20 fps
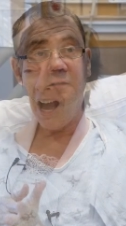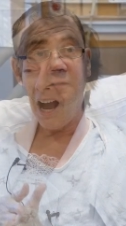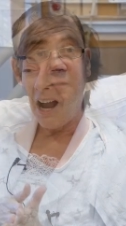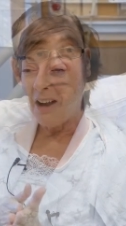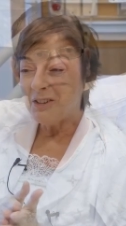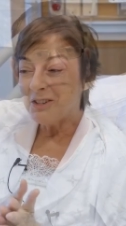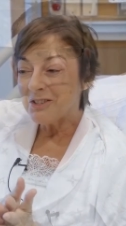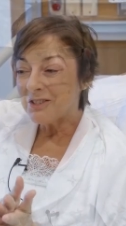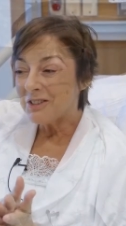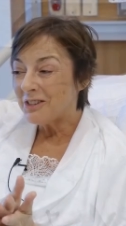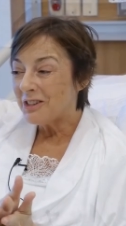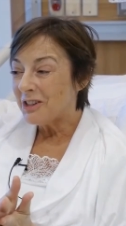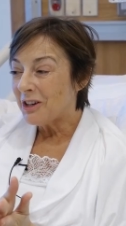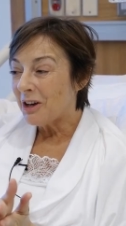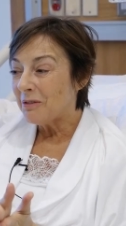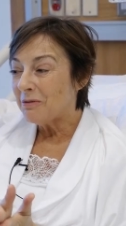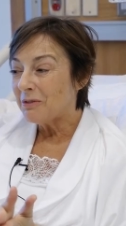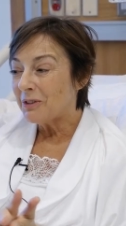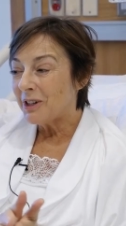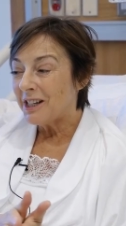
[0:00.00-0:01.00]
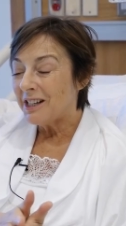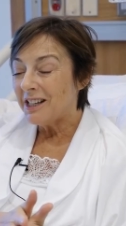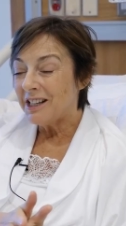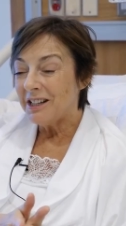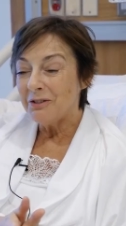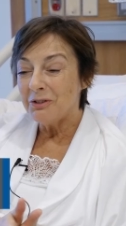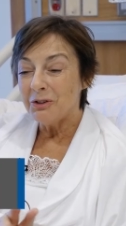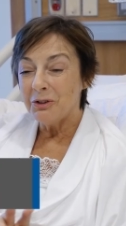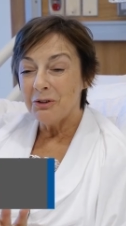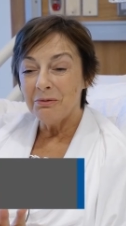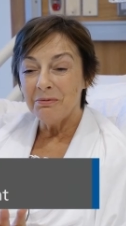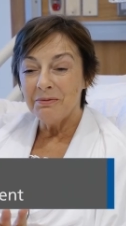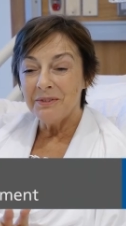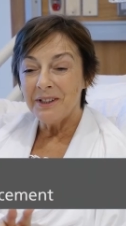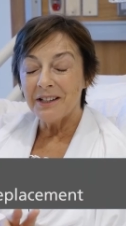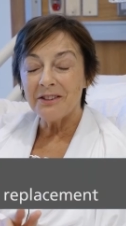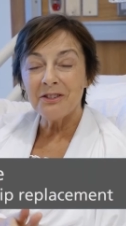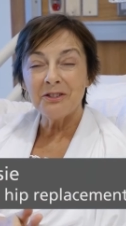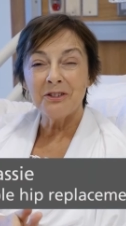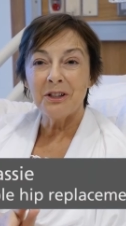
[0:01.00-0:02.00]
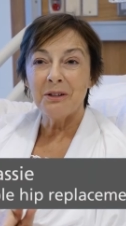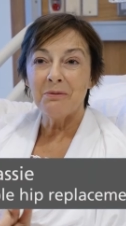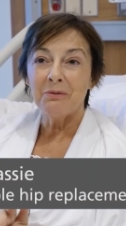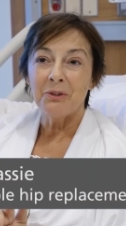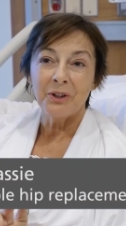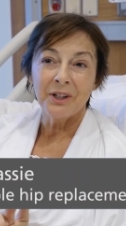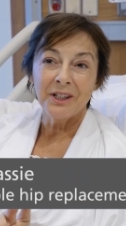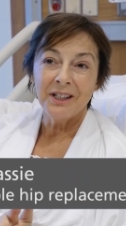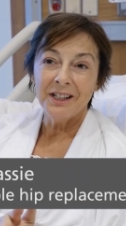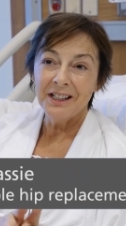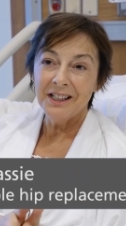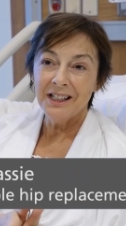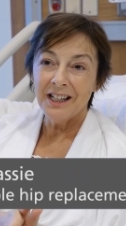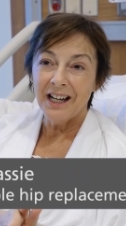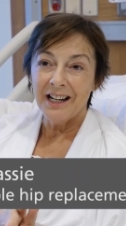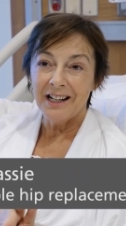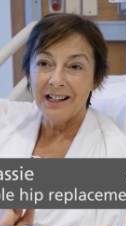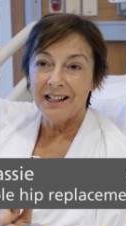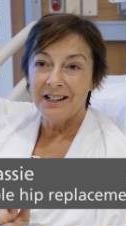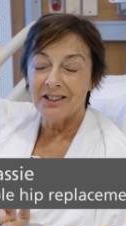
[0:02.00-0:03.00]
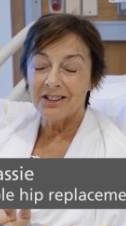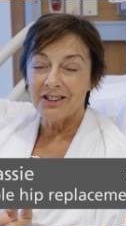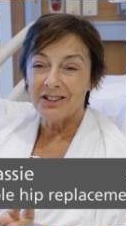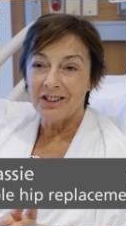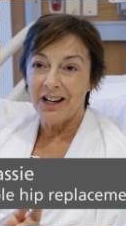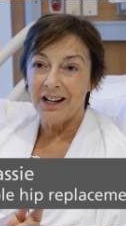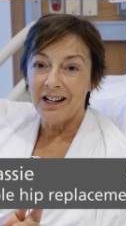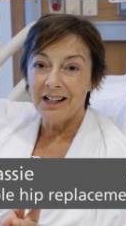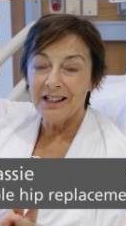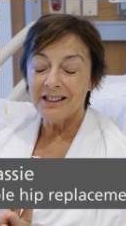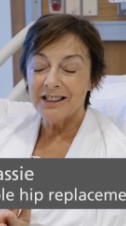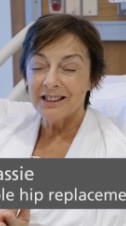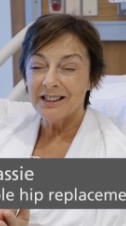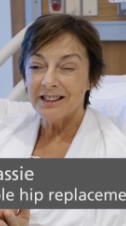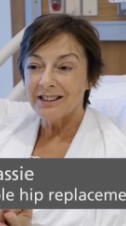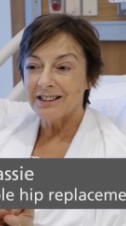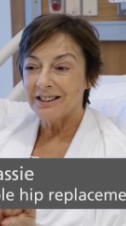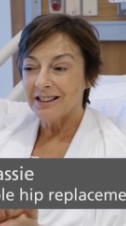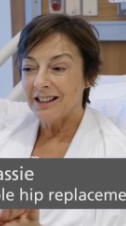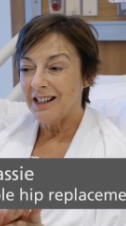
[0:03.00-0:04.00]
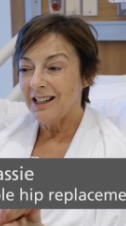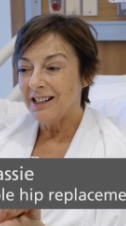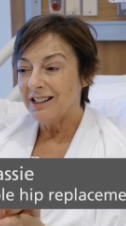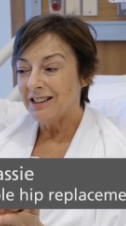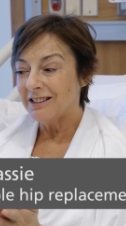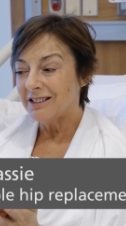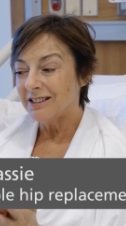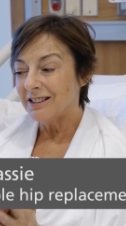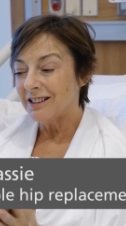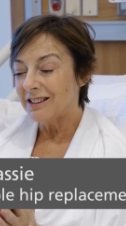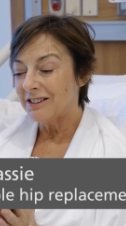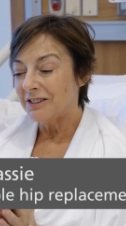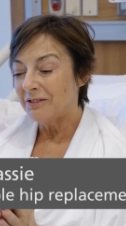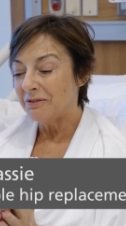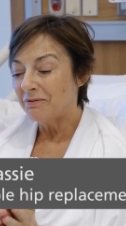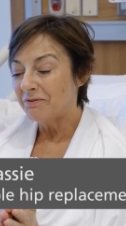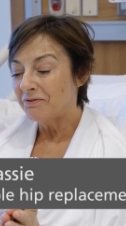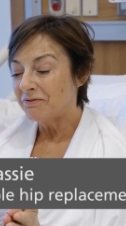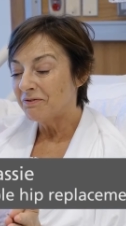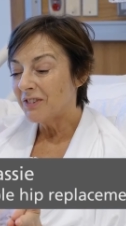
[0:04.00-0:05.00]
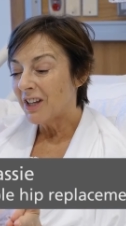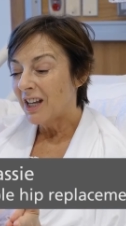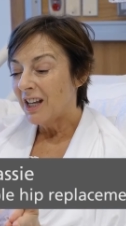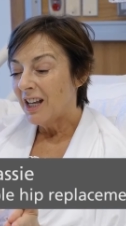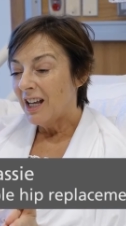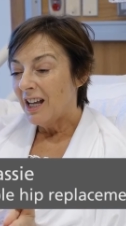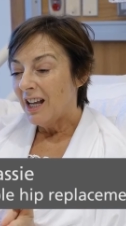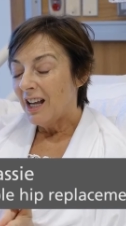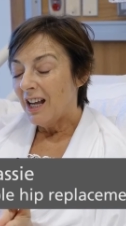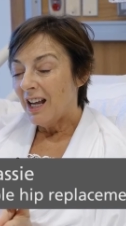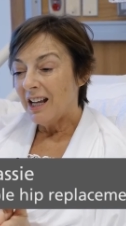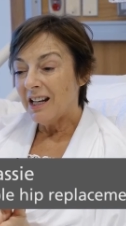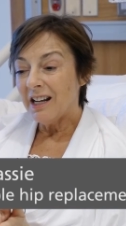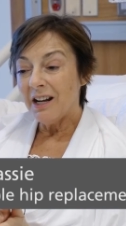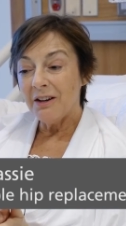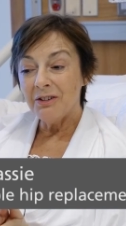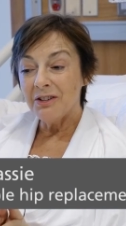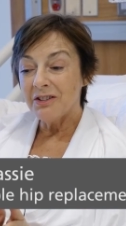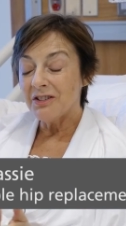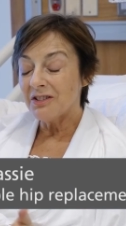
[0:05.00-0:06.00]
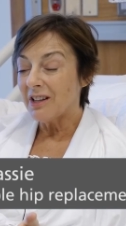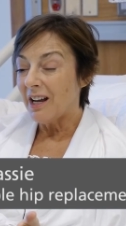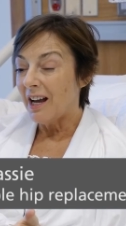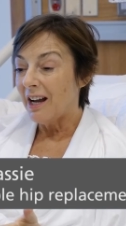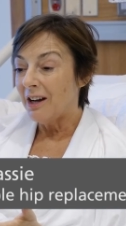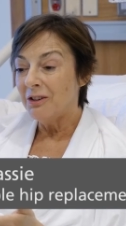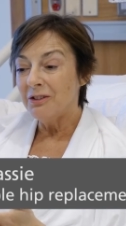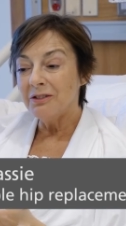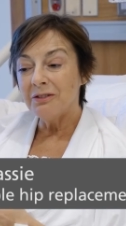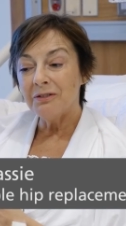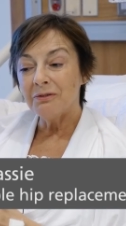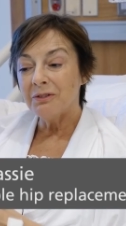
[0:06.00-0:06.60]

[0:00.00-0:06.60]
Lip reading: I was in the operating room yesterday morning at 8 o'clock, and I was out